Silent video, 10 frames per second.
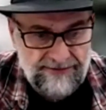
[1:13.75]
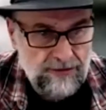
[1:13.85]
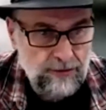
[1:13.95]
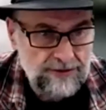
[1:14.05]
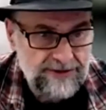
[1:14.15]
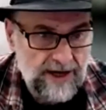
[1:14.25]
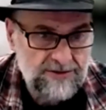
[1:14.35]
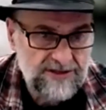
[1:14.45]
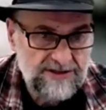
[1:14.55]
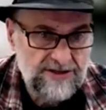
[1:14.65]
cool
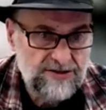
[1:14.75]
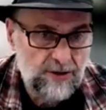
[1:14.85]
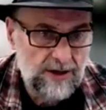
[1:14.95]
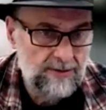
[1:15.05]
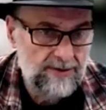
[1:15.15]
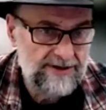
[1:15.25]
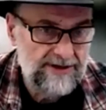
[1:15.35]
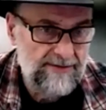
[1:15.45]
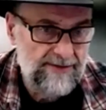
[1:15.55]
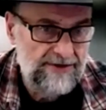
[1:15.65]
temperatures in the soil, but
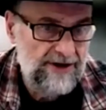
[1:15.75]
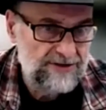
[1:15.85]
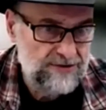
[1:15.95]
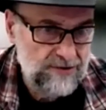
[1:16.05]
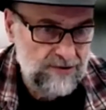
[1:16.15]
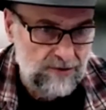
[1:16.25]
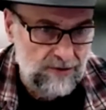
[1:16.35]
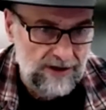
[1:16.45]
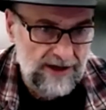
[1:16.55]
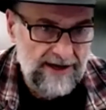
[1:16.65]
they're not too
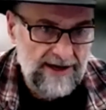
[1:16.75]
cool.